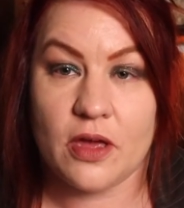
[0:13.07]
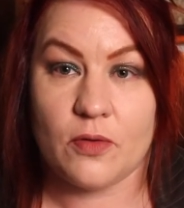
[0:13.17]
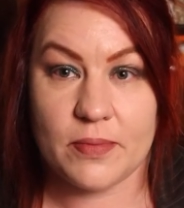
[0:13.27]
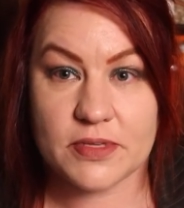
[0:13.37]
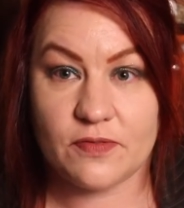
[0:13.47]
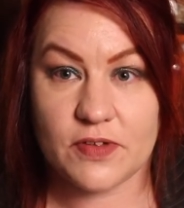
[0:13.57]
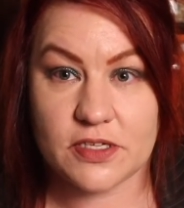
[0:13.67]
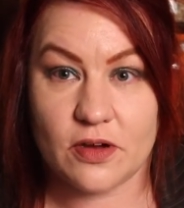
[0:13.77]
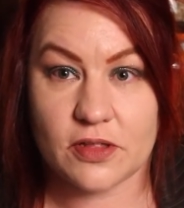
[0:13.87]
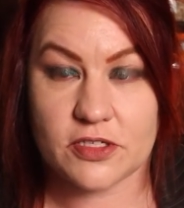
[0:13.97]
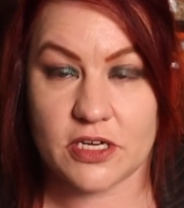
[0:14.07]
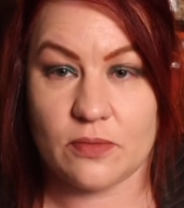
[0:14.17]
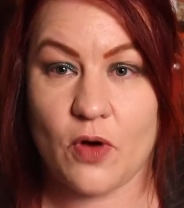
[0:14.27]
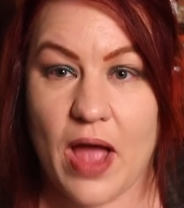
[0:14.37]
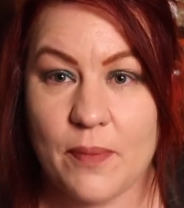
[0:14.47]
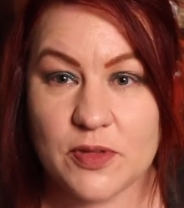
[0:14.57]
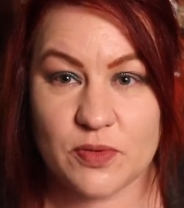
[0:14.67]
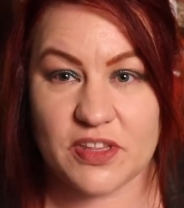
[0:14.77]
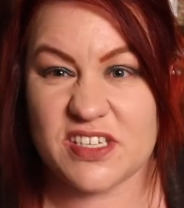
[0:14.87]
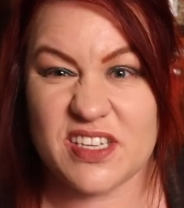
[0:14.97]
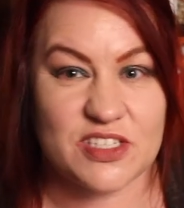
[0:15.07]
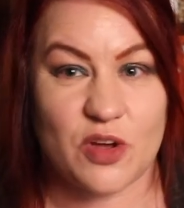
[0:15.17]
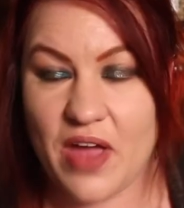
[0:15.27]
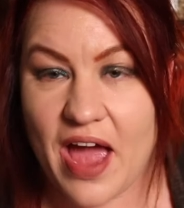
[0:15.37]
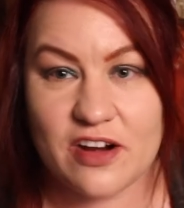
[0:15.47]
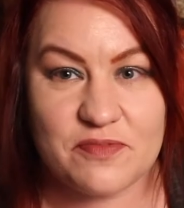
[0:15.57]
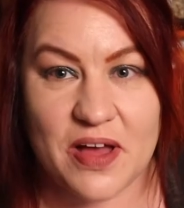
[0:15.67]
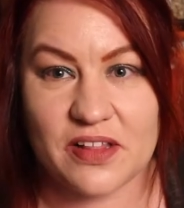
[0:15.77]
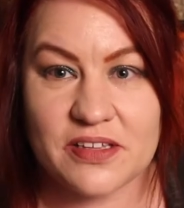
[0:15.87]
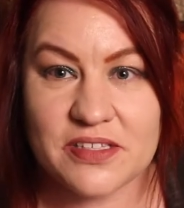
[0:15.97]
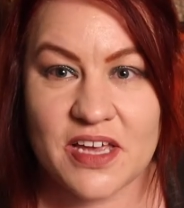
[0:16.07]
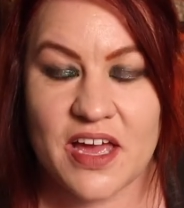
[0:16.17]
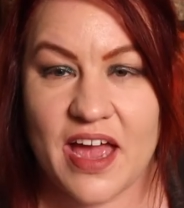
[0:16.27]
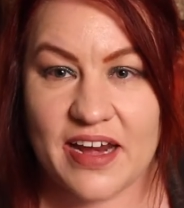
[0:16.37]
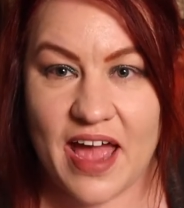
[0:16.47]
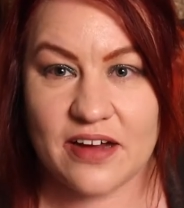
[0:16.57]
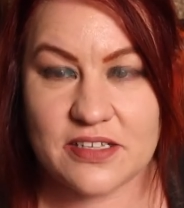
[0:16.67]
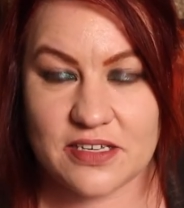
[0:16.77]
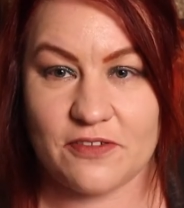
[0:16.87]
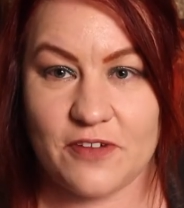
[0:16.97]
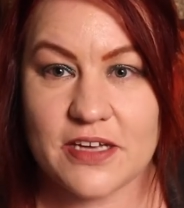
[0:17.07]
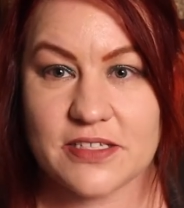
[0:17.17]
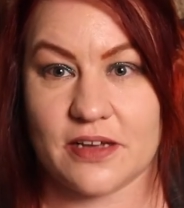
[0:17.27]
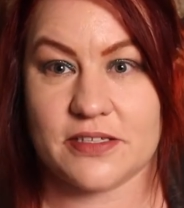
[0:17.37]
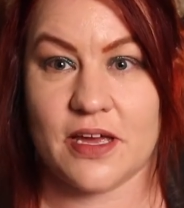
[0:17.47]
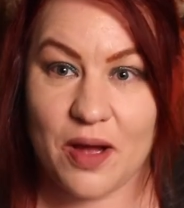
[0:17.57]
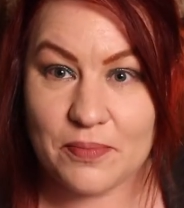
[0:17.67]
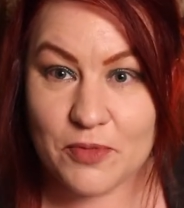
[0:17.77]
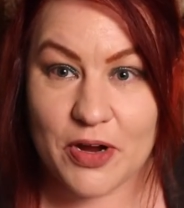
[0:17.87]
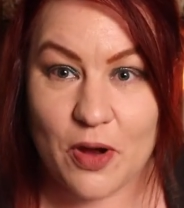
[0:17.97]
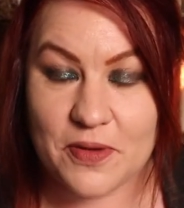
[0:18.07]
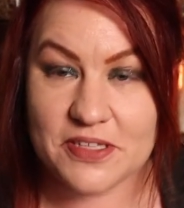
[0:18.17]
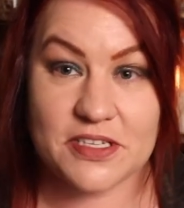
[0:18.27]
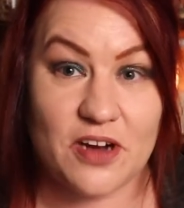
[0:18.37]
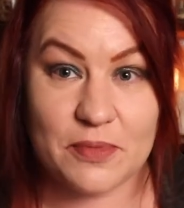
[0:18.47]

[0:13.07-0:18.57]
women's physiology, and what happens when these things go out of balance and how does it affect us. I'm Marie Hopkinson.